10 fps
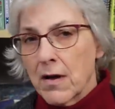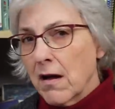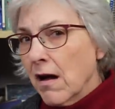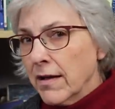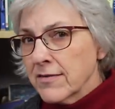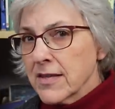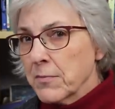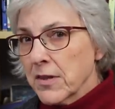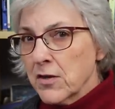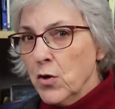on. Some
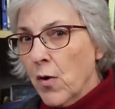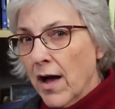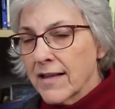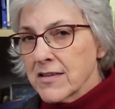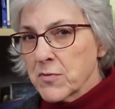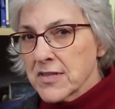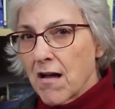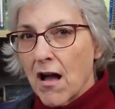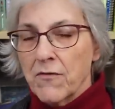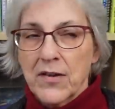of the nuance was
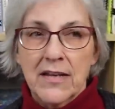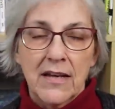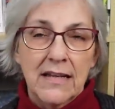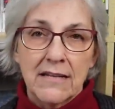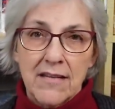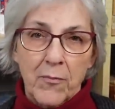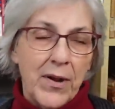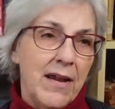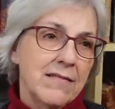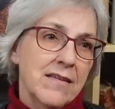off, and in some
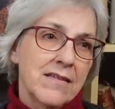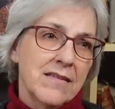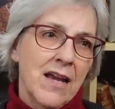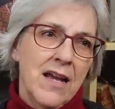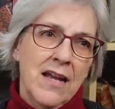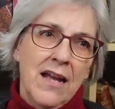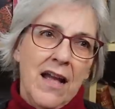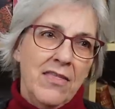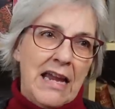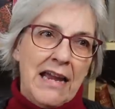cases
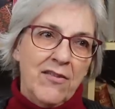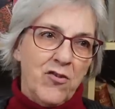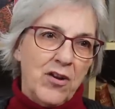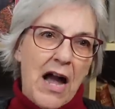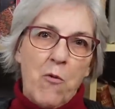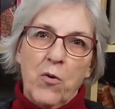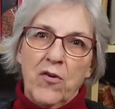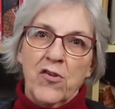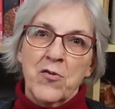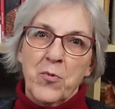the answer got
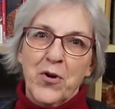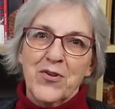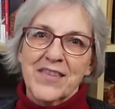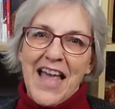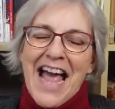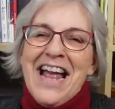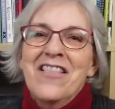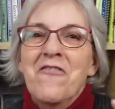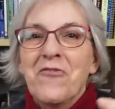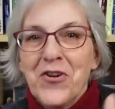worse and worse
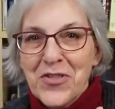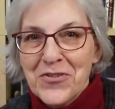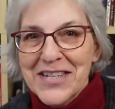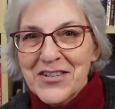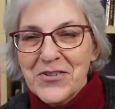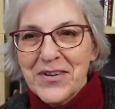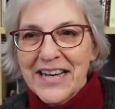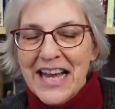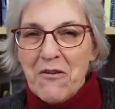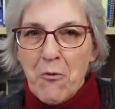the further into
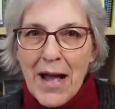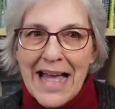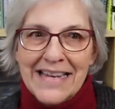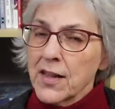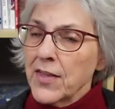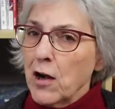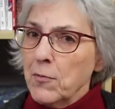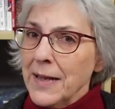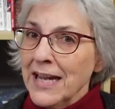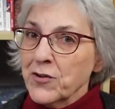it it went. But that
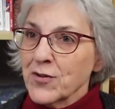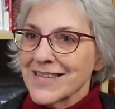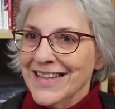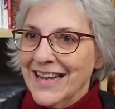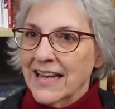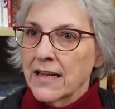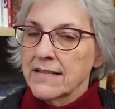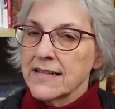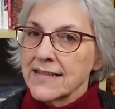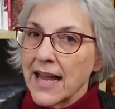would be interesting
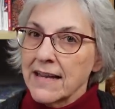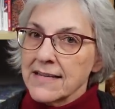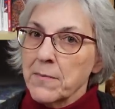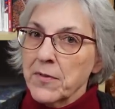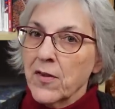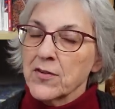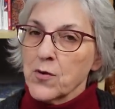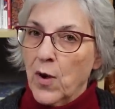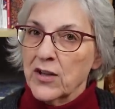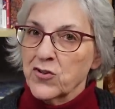to take some of those
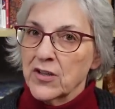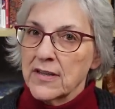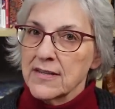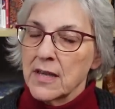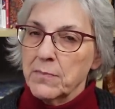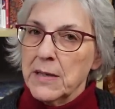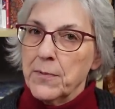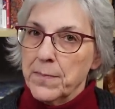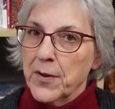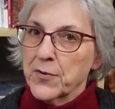questions that
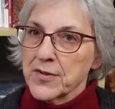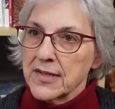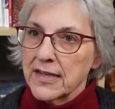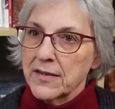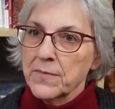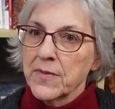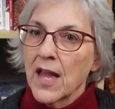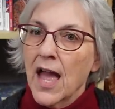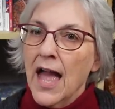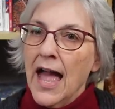people posted
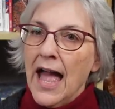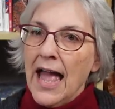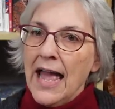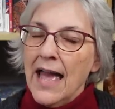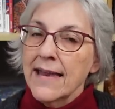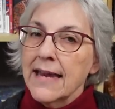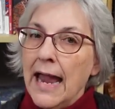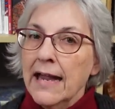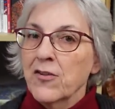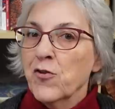and
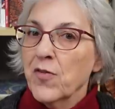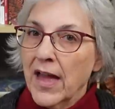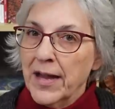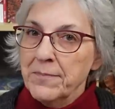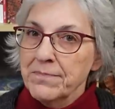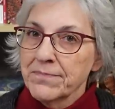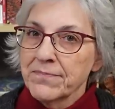answer them,